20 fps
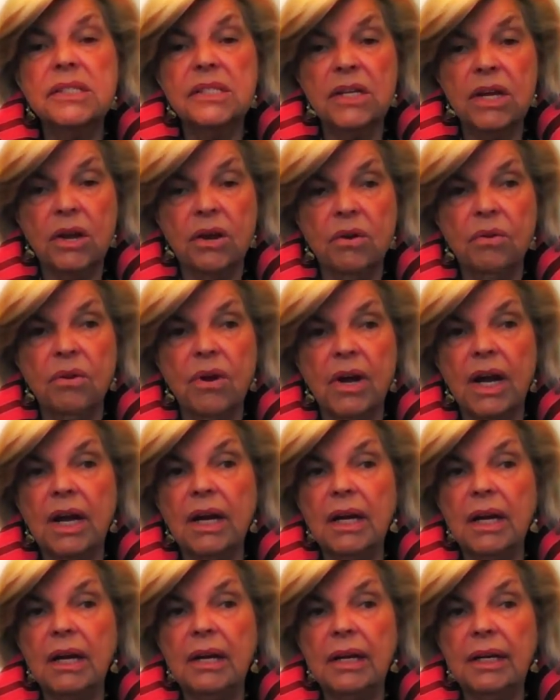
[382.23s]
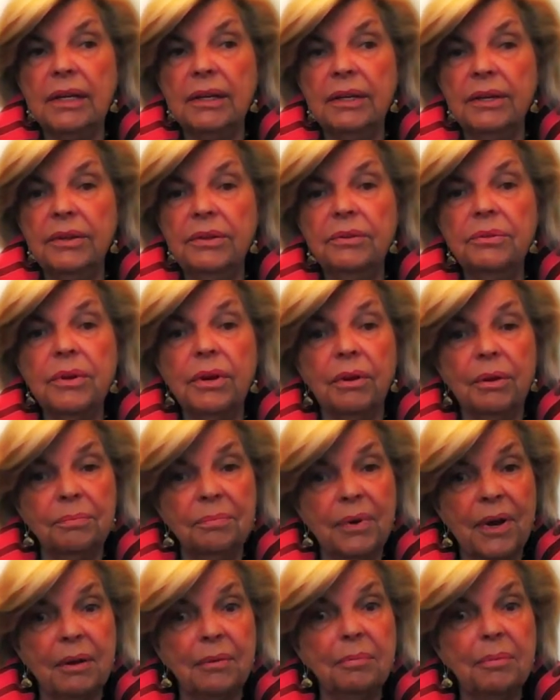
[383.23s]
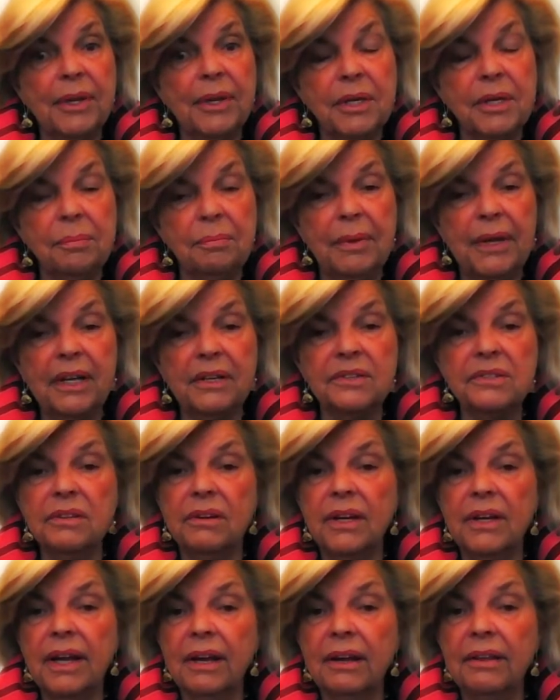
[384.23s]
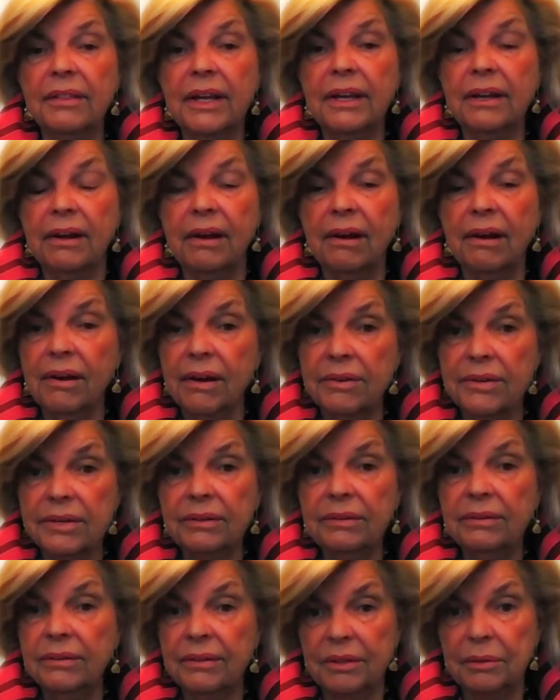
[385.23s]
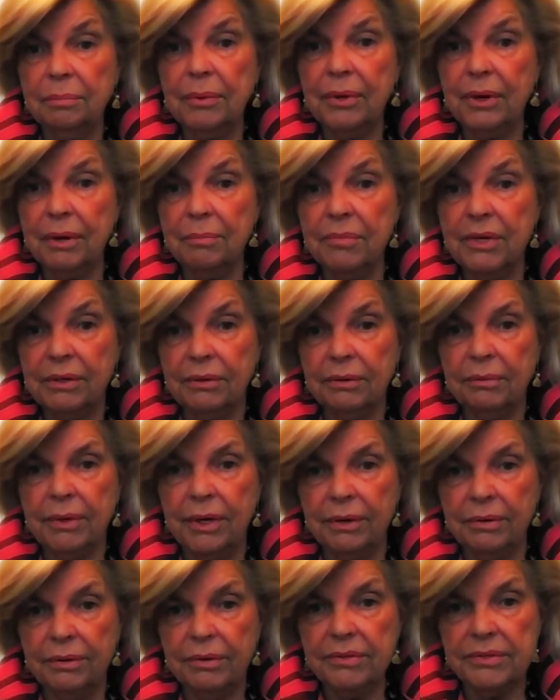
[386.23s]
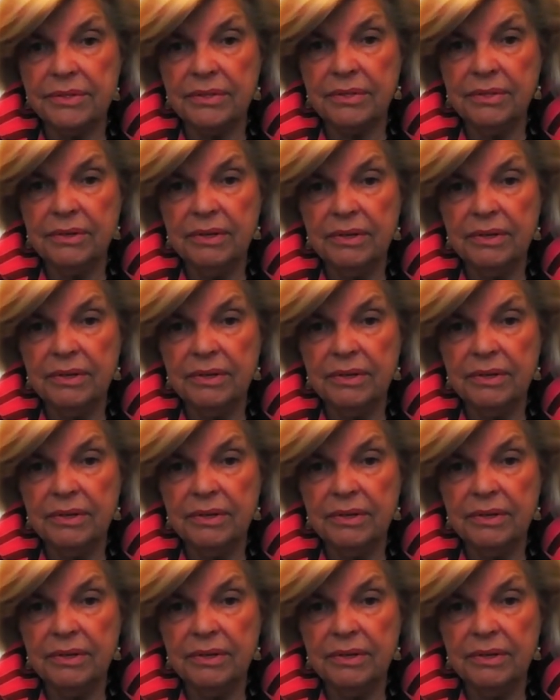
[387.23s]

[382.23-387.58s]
So, it probably depends on how the art department grows.